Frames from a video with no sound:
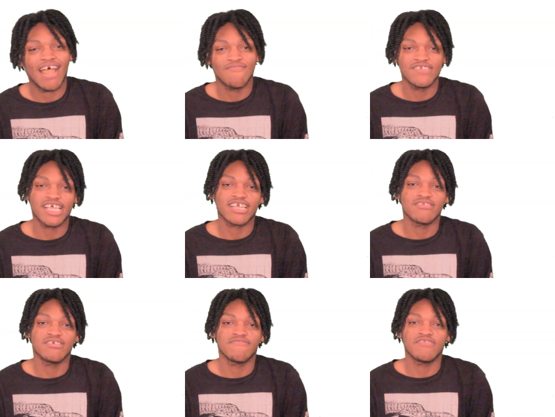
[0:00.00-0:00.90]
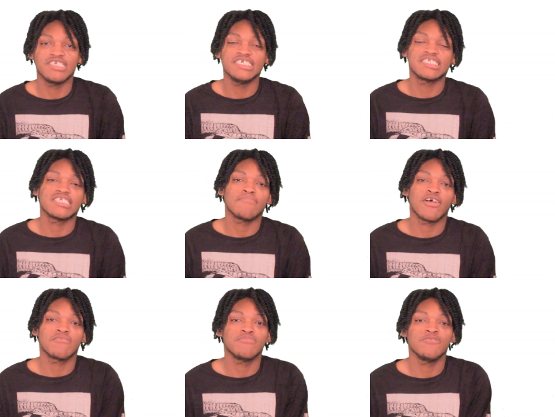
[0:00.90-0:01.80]
feel like a, a decent
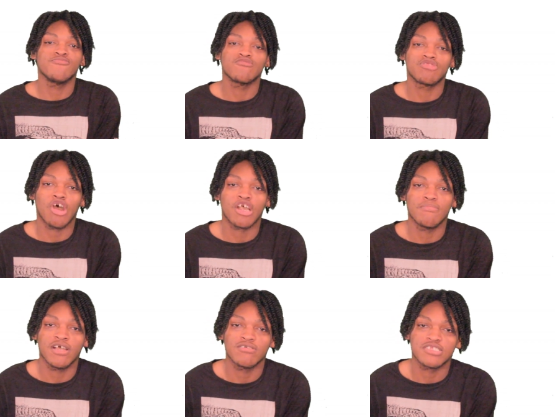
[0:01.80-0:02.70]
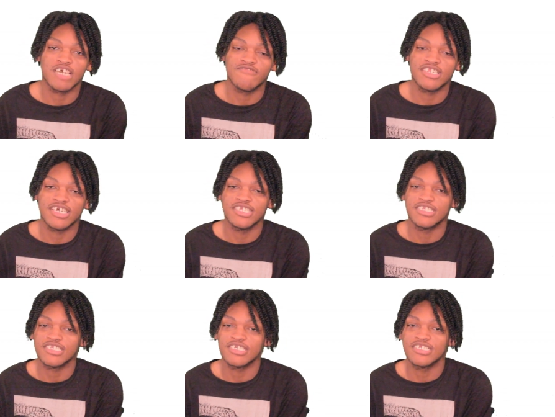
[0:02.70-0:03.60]
amount of people talk about Seven Deadly
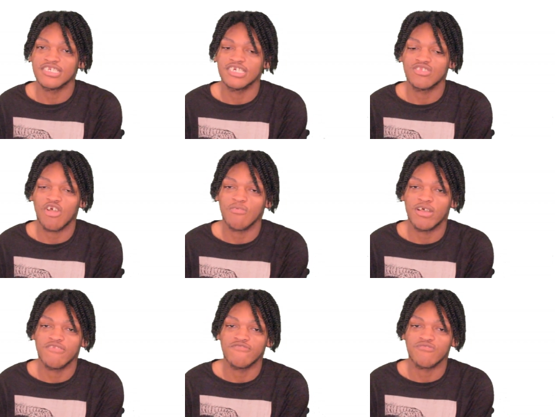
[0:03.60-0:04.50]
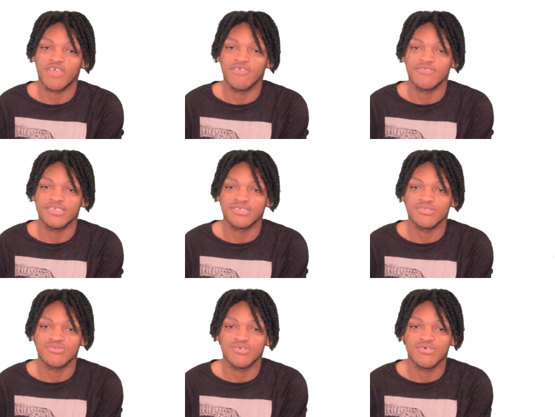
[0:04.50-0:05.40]
Sins, and they talk about it for the right
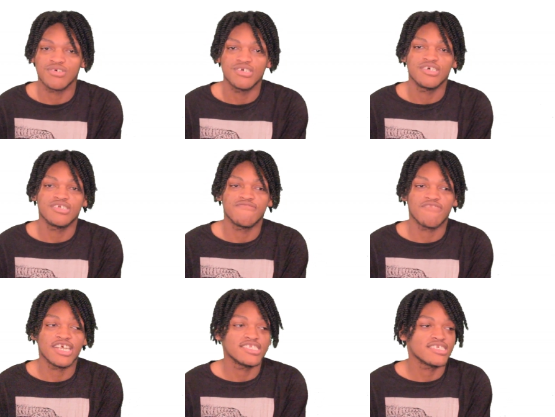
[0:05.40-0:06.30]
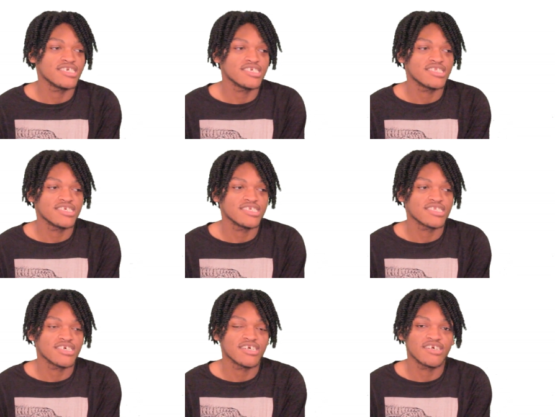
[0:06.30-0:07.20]
reasons, you know. The fight scenes is
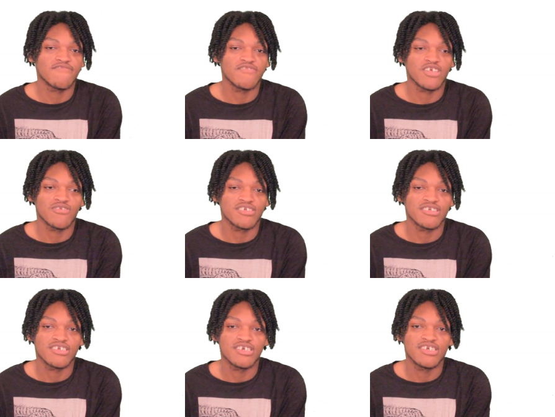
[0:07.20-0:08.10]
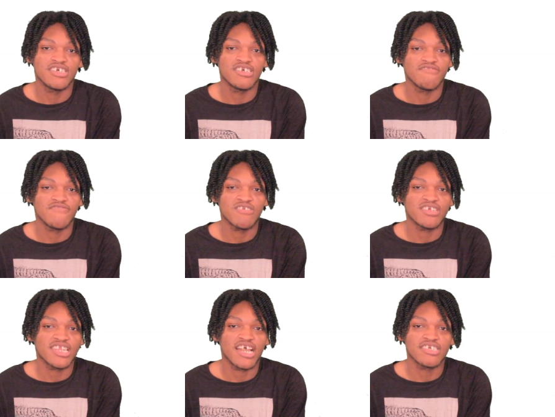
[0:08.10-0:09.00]
uh, very,
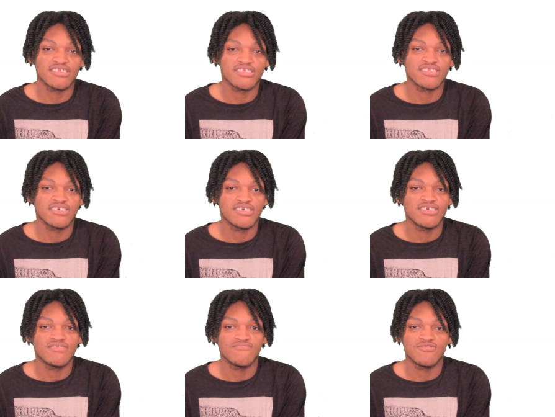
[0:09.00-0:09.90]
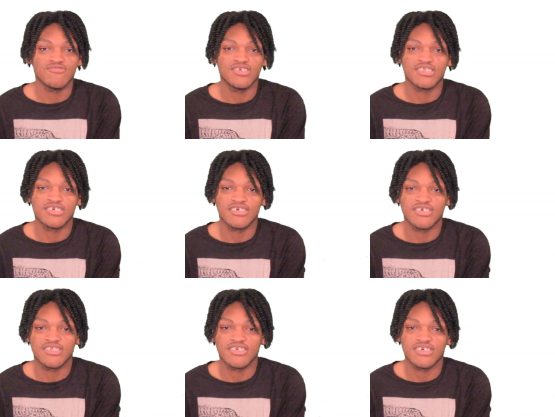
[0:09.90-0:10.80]
very nice when you get to the
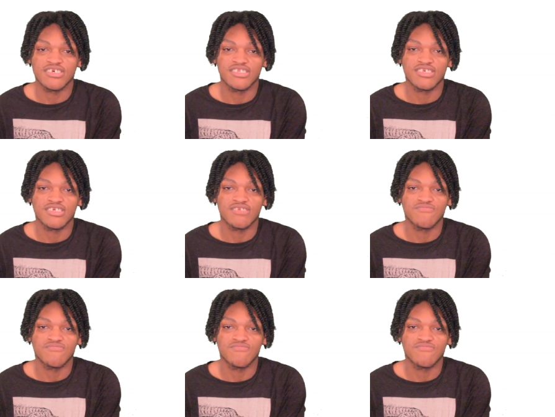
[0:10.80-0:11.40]
to the to the